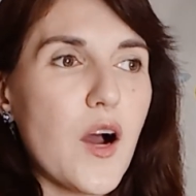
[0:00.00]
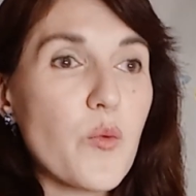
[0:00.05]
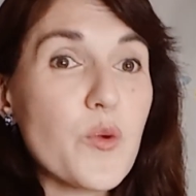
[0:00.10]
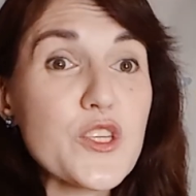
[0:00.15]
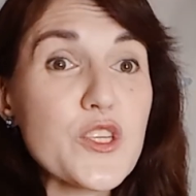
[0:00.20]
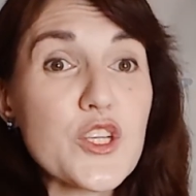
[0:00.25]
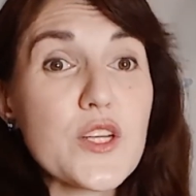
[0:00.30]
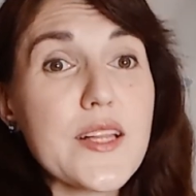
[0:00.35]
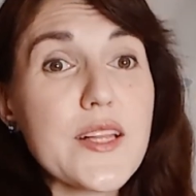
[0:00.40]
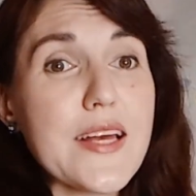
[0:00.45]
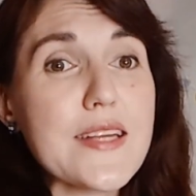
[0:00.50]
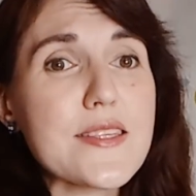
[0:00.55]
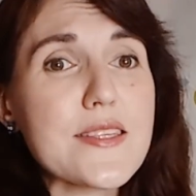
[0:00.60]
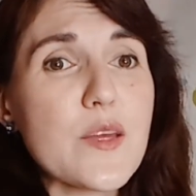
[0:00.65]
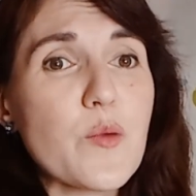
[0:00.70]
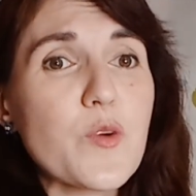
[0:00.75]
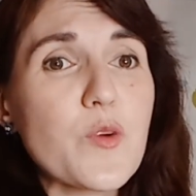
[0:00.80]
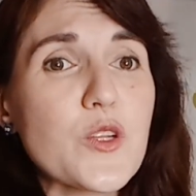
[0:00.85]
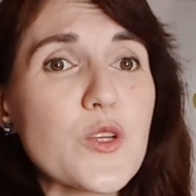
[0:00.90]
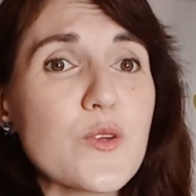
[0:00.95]
which class they
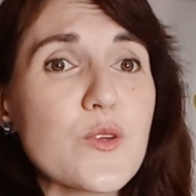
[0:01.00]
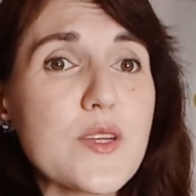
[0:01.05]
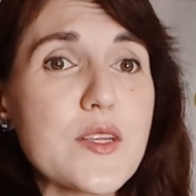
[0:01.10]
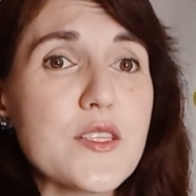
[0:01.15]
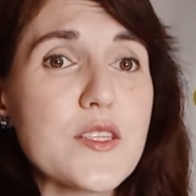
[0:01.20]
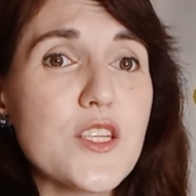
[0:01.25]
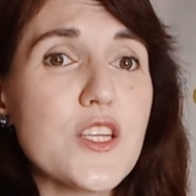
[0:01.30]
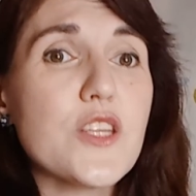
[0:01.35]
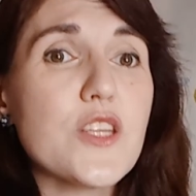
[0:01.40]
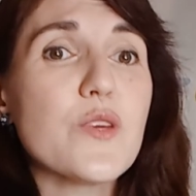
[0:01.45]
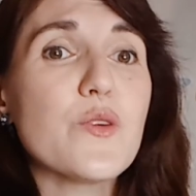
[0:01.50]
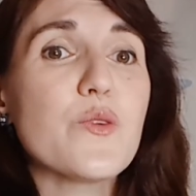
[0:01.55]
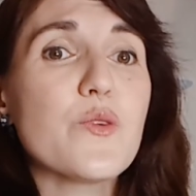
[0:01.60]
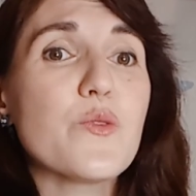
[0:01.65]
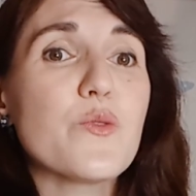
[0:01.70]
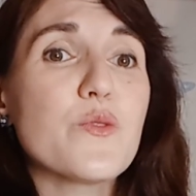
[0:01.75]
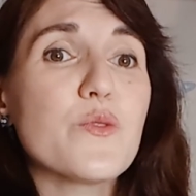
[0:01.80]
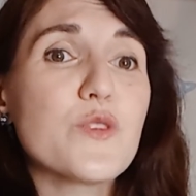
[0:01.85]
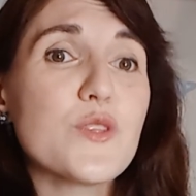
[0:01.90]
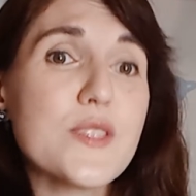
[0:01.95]
want to
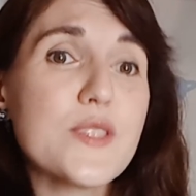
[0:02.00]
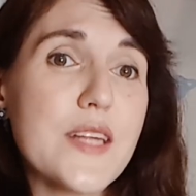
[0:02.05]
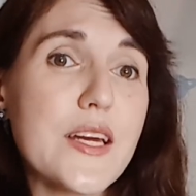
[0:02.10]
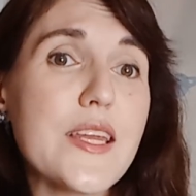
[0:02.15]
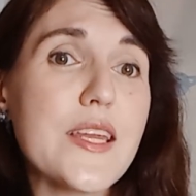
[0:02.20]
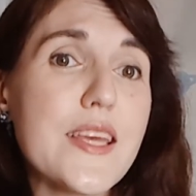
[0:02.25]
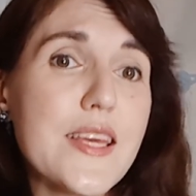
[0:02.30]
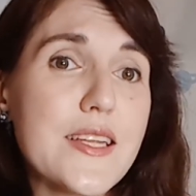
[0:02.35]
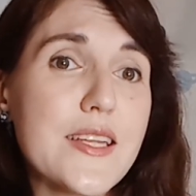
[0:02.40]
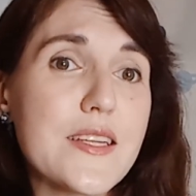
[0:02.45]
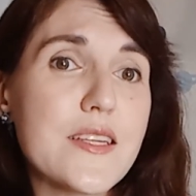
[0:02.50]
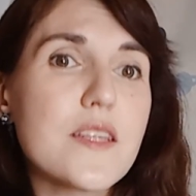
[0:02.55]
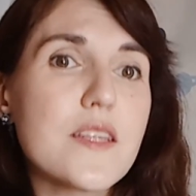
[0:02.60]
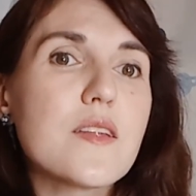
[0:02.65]
continue to study in.